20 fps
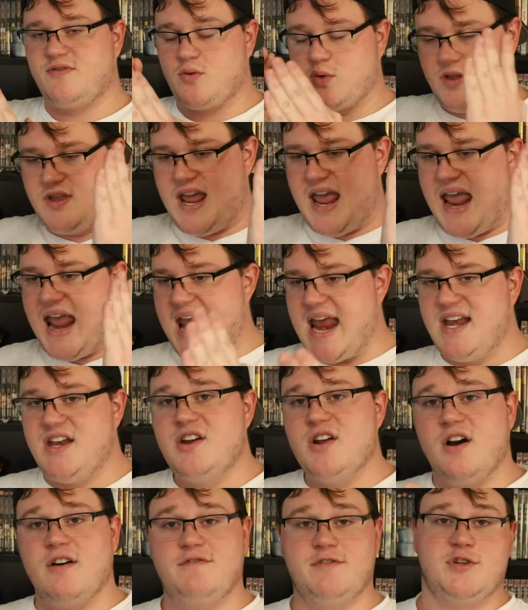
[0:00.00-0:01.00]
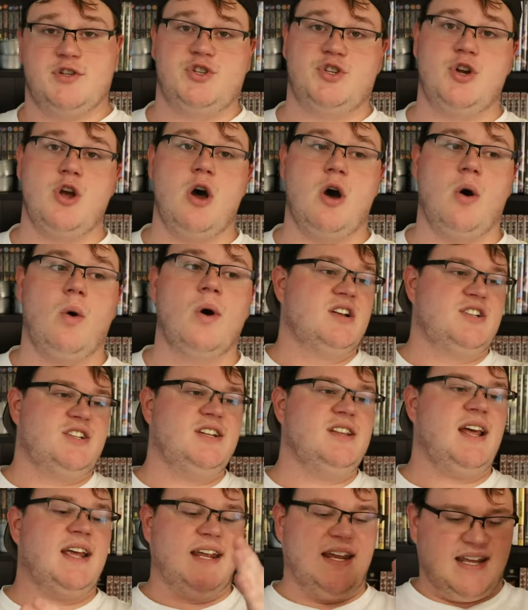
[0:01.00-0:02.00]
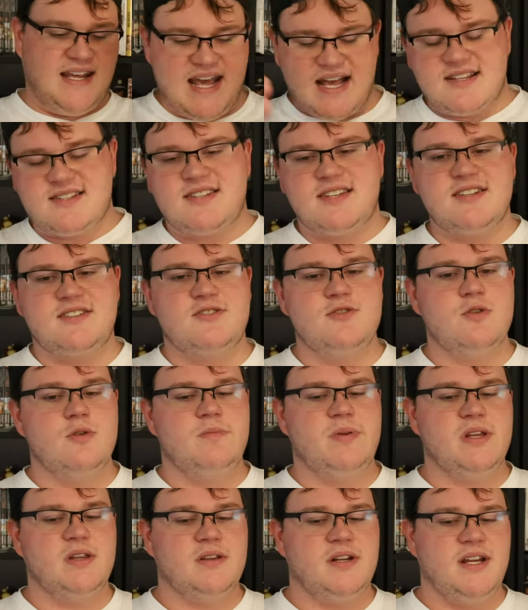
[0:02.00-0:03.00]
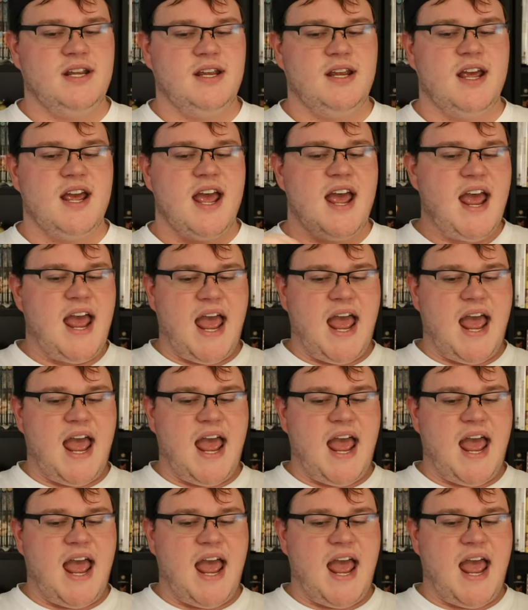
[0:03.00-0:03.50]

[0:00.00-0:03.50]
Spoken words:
before the end of the show. She, like, gets this new ability,